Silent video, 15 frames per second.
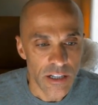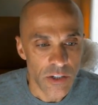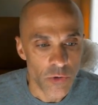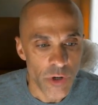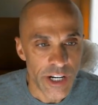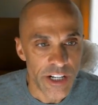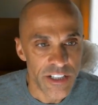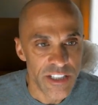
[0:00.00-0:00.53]

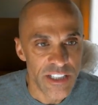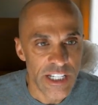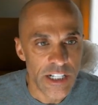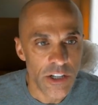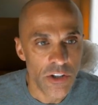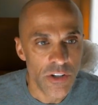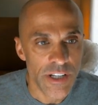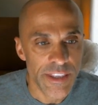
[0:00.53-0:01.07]
Create a
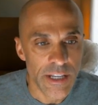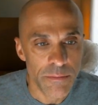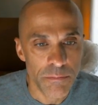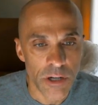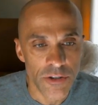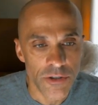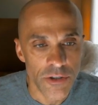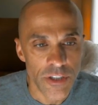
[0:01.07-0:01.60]
single and then
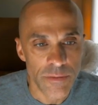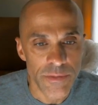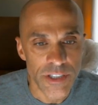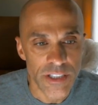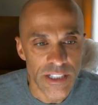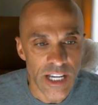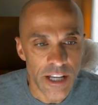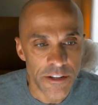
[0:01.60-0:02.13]
bundle them
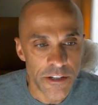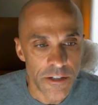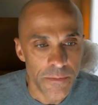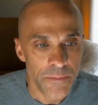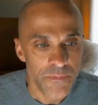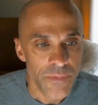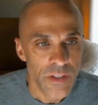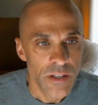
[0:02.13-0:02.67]

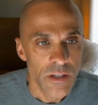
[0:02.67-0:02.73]
together.